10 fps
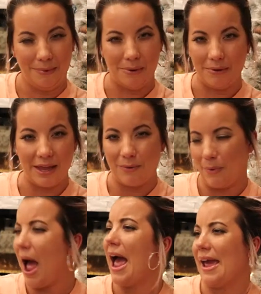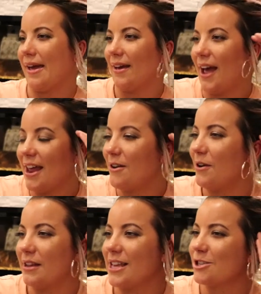Like, why? I
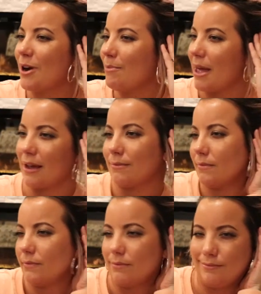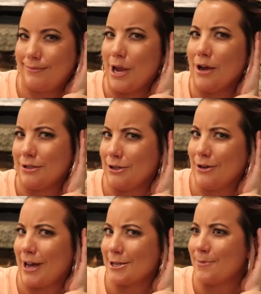don't, that's where I'm like, do you
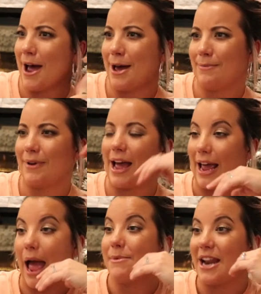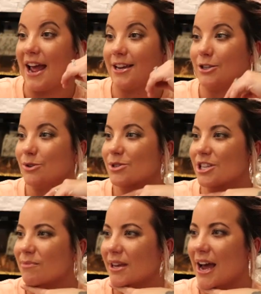guys want, I mean, I could do
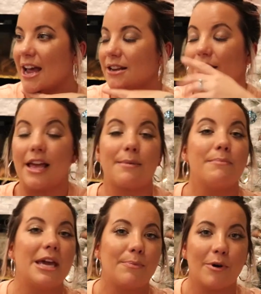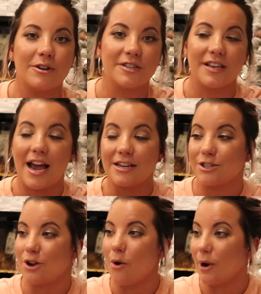something. I like me personally, I just
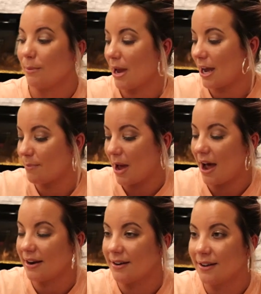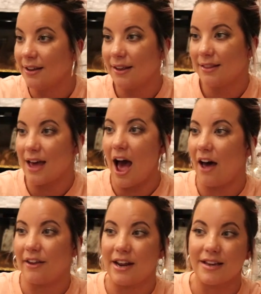don't wear makeup on the
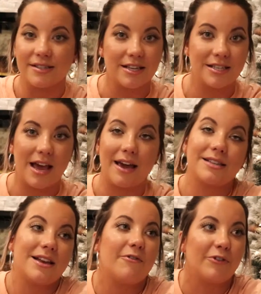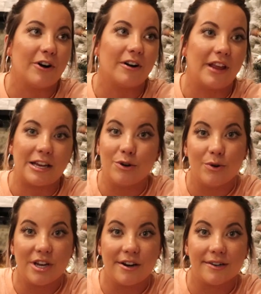holidays, except for like New
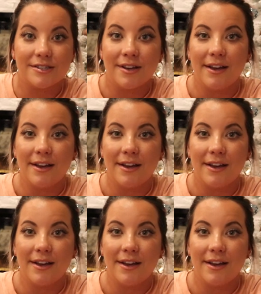Year's.